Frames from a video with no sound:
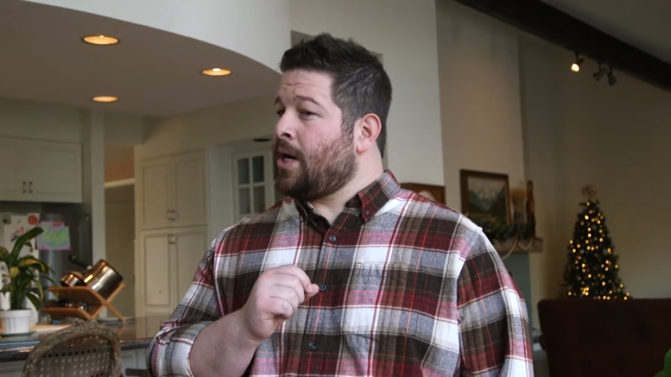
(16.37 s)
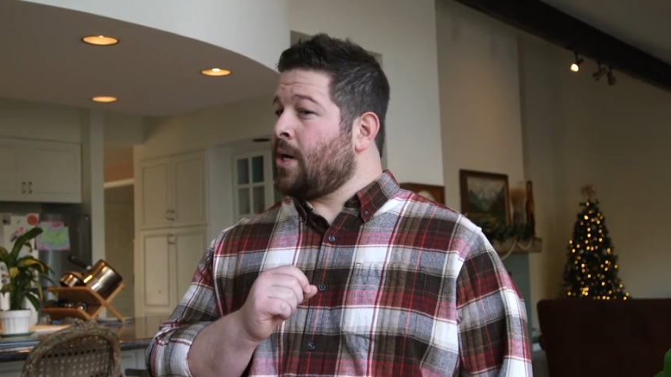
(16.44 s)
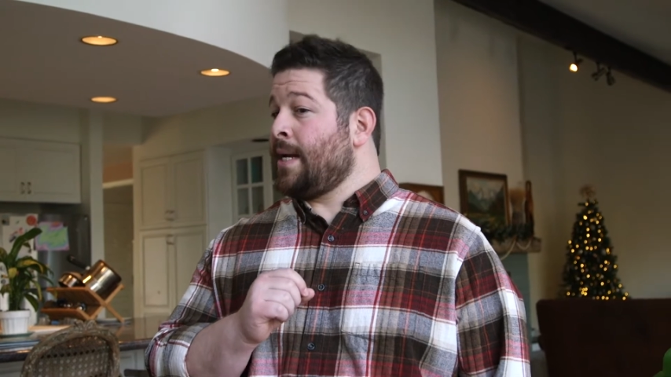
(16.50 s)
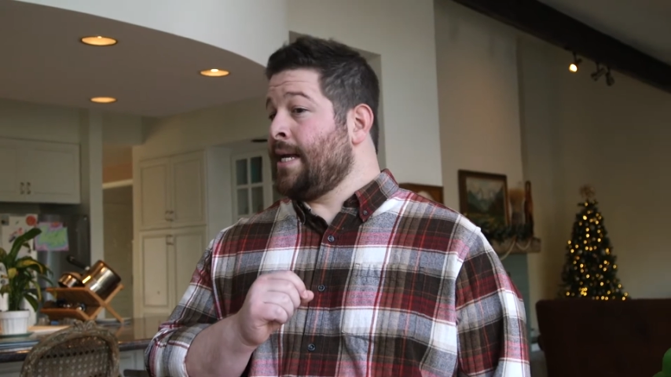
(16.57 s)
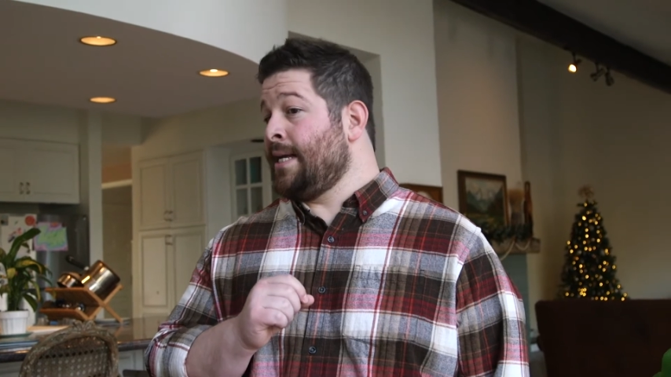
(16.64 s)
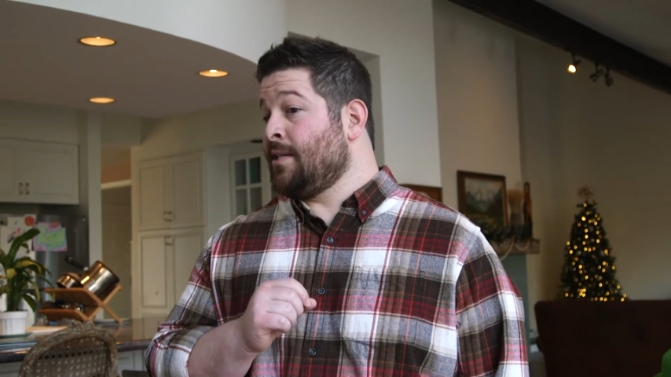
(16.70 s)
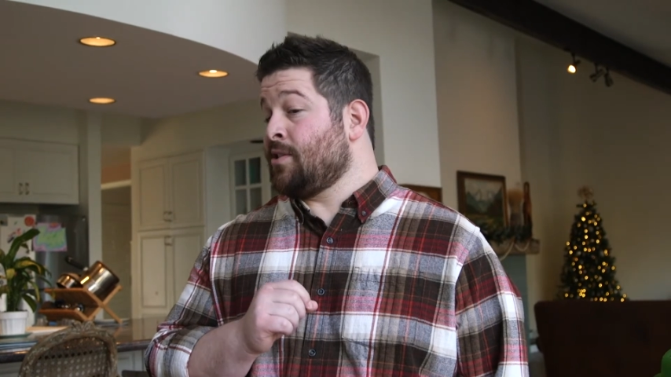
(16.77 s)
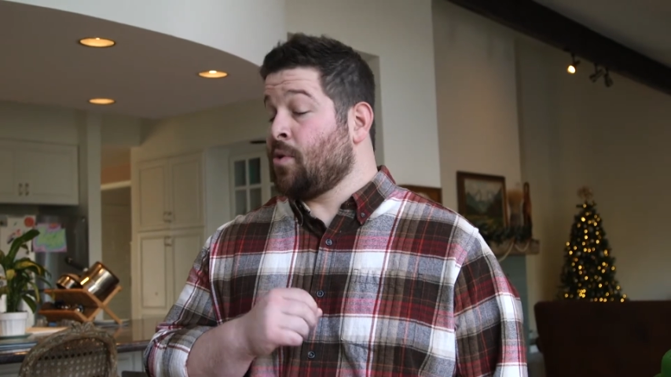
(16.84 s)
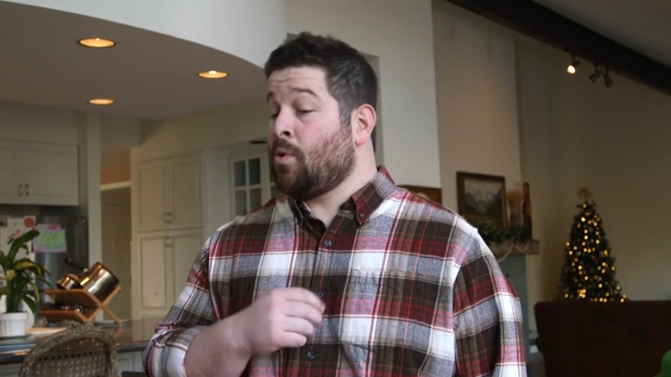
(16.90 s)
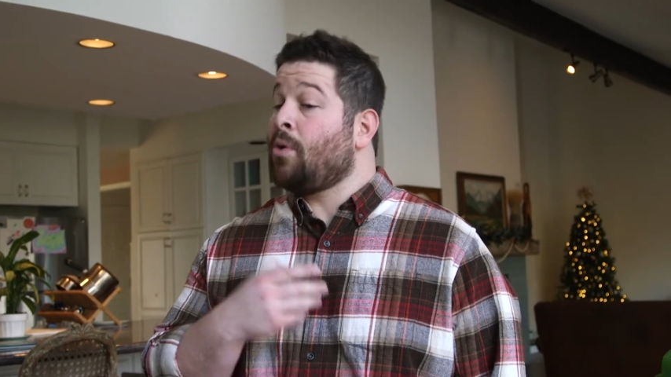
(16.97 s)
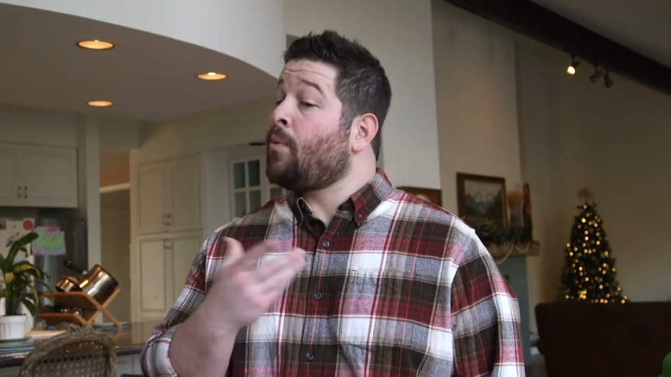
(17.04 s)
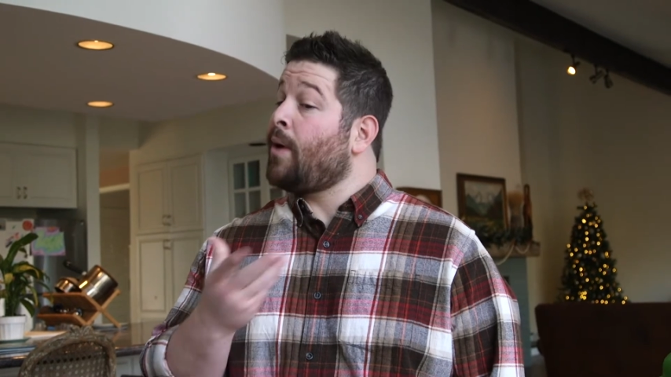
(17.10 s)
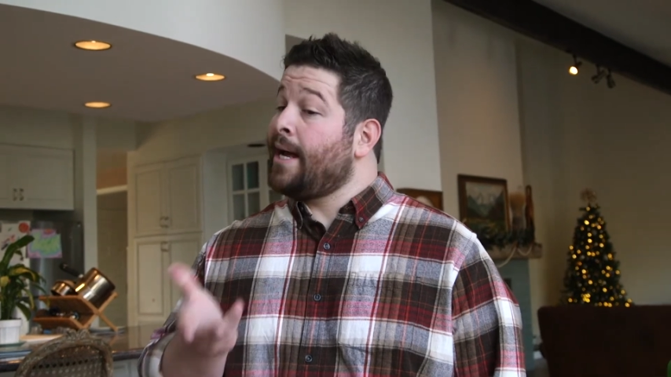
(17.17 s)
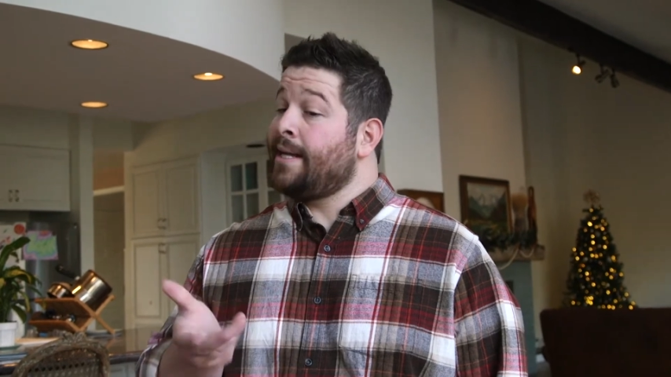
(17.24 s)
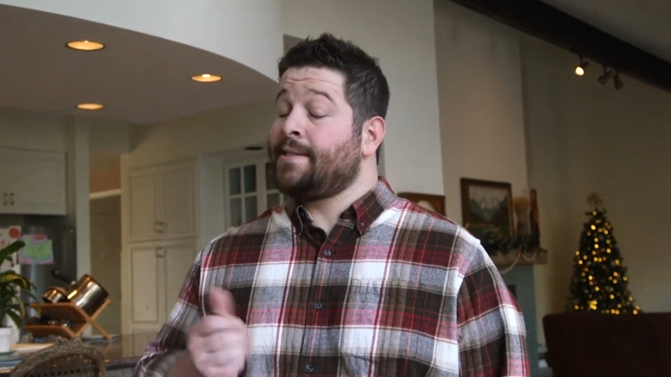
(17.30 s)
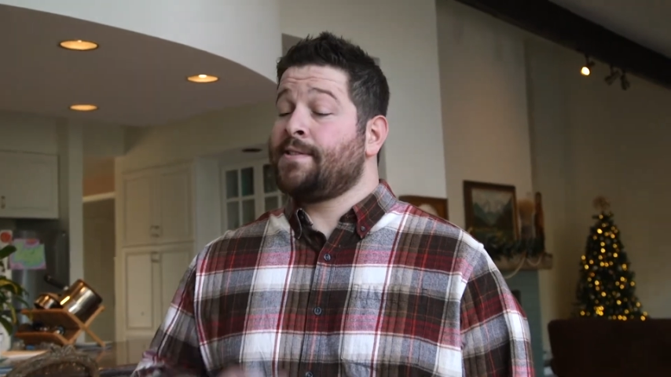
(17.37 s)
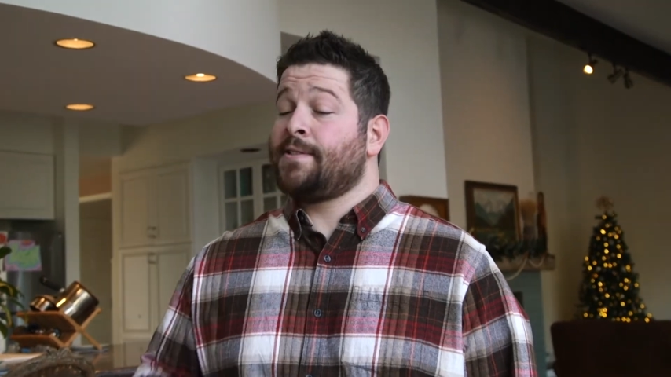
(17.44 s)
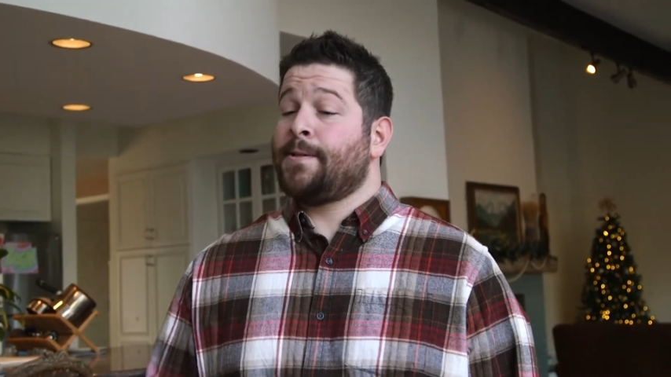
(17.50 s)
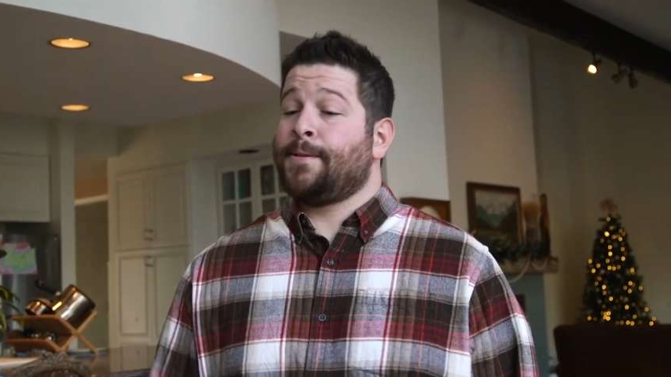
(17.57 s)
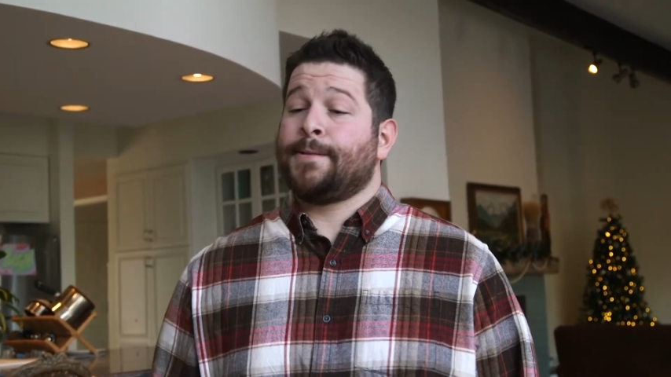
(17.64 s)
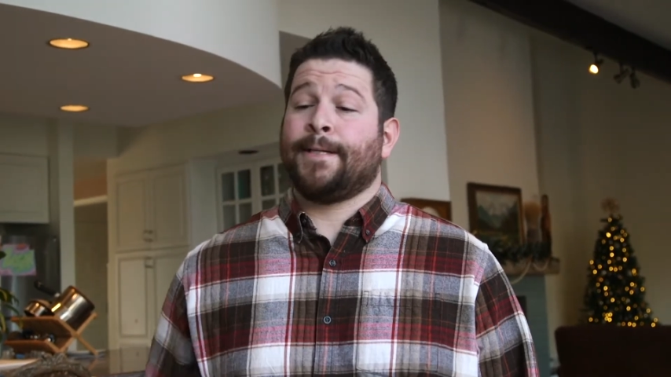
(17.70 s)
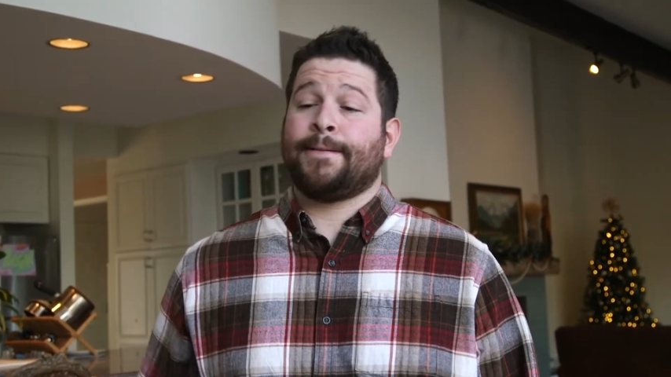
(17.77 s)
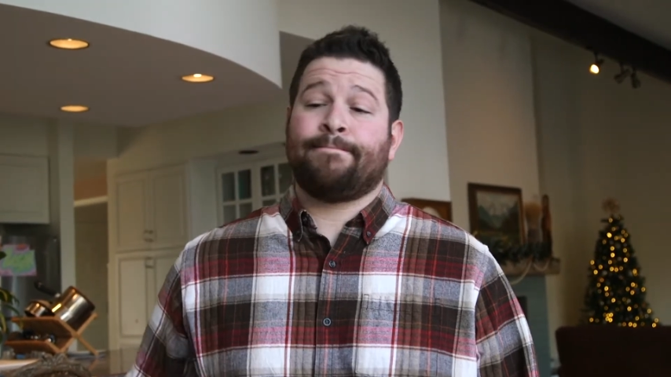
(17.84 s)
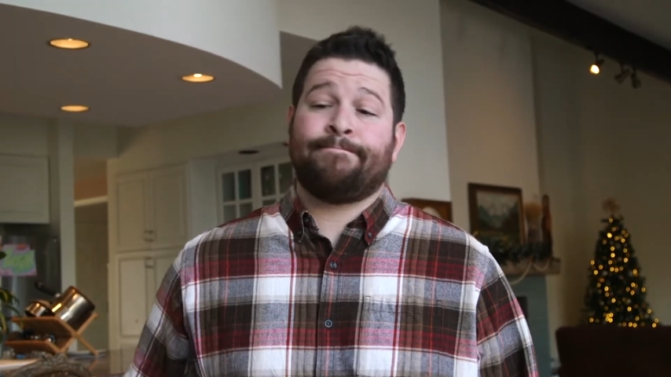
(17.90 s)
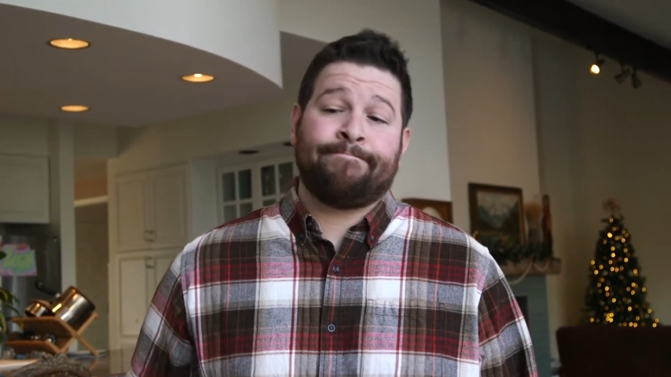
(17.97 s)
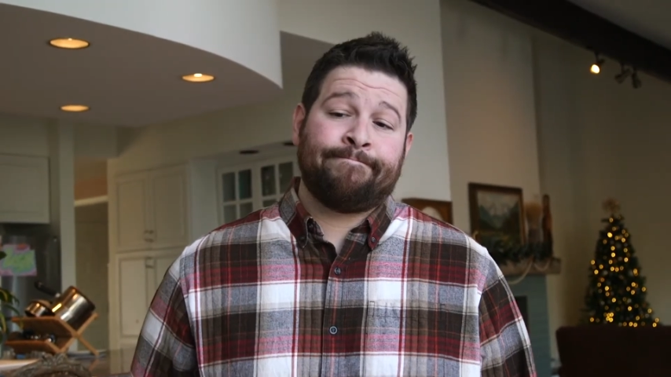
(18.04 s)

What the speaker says: is or why it's insulting.